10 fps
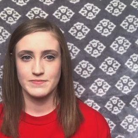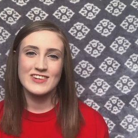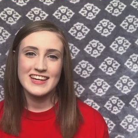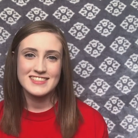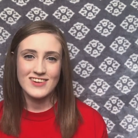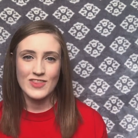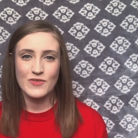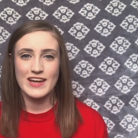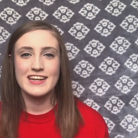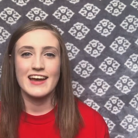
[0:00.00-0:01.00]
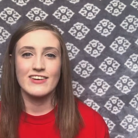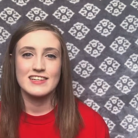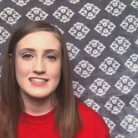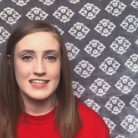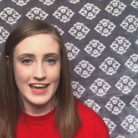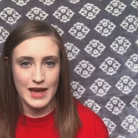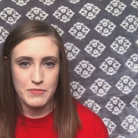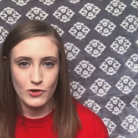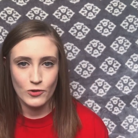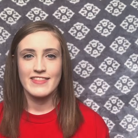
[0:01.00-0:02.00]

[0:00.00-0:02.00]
So next on the way down is the capital.